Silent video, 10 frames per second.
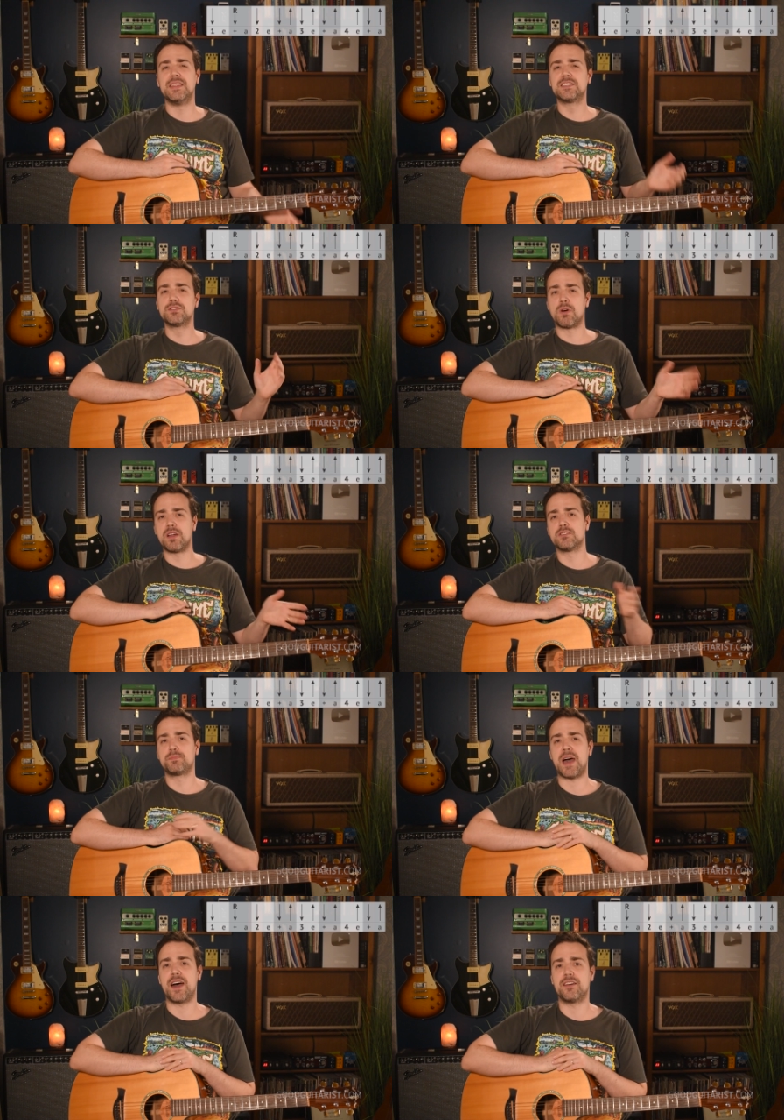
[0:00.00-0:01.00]
And this is one of those
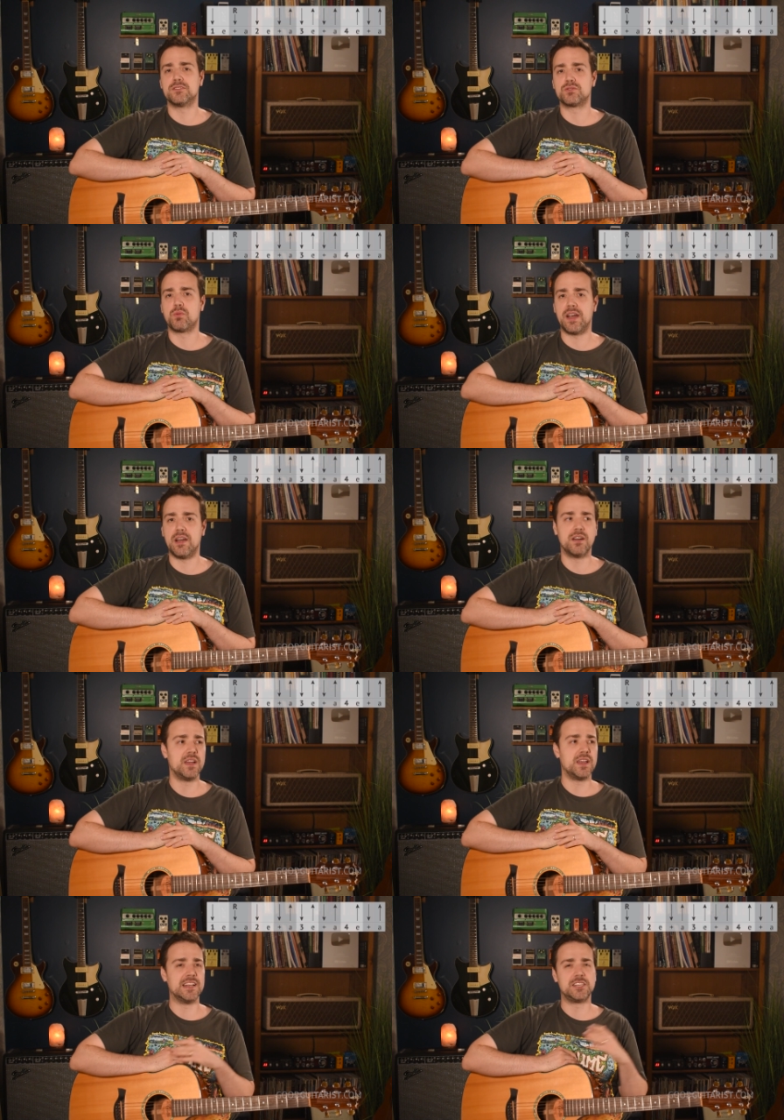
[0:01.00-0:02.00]
patterns where
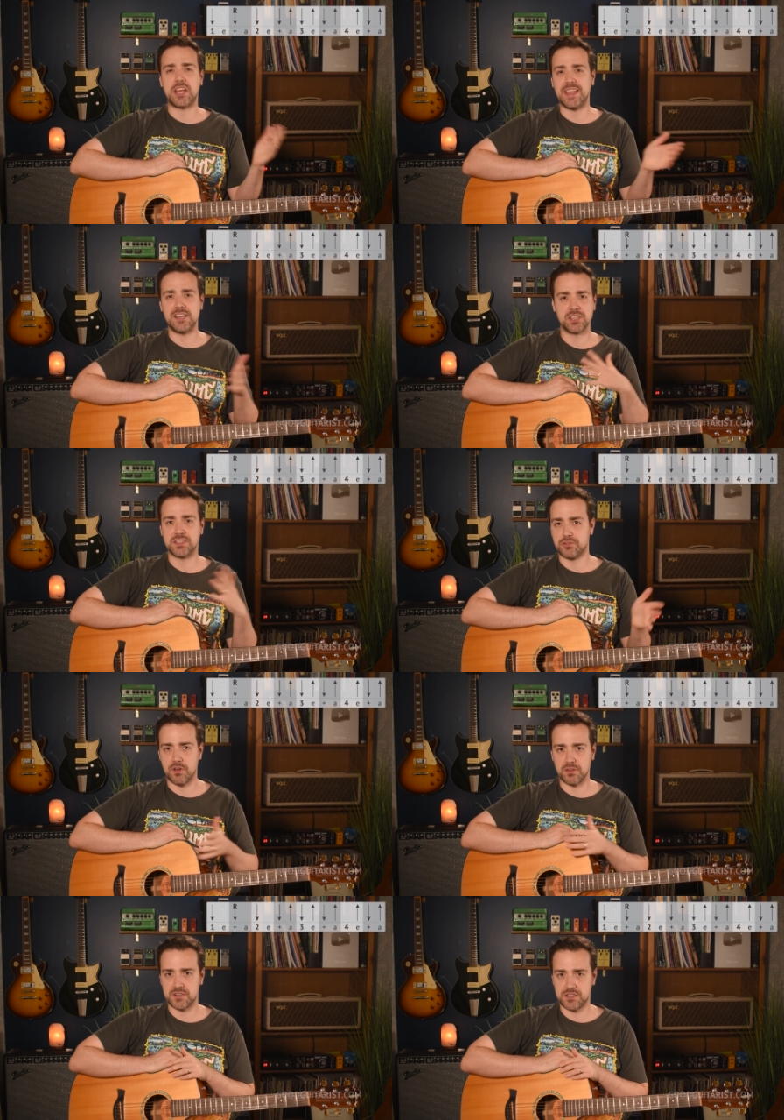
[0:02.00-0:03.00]
it changes
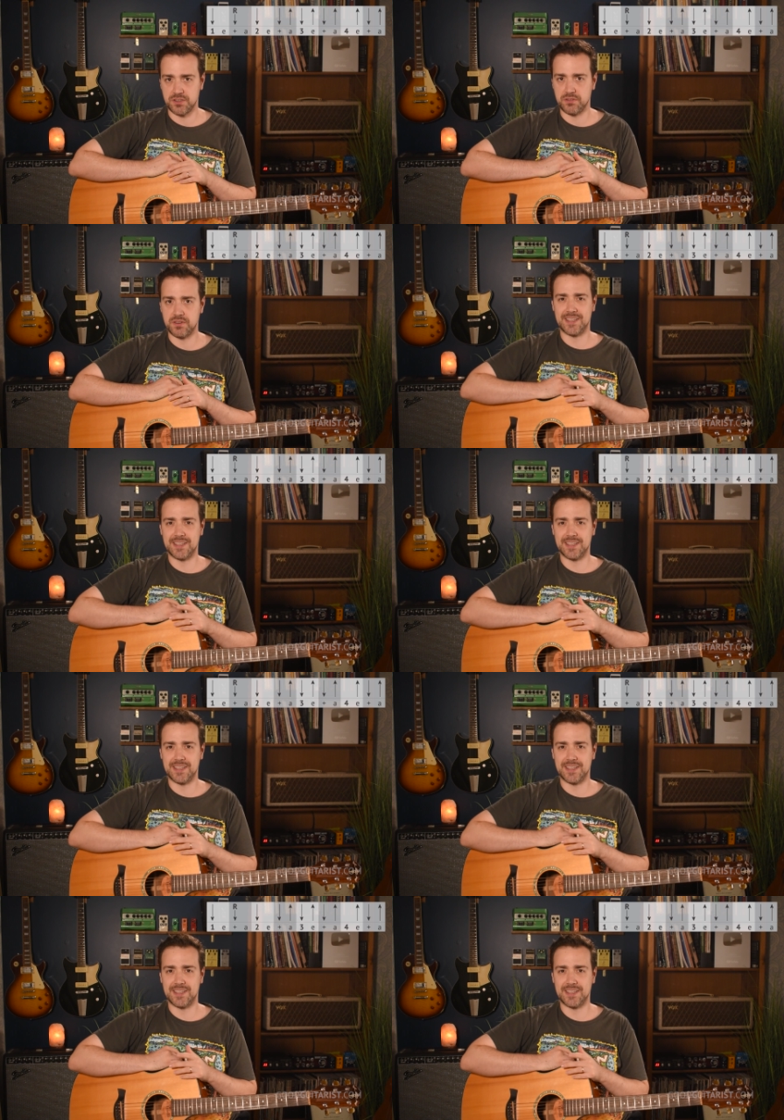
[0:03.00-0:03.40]
throughout the tune.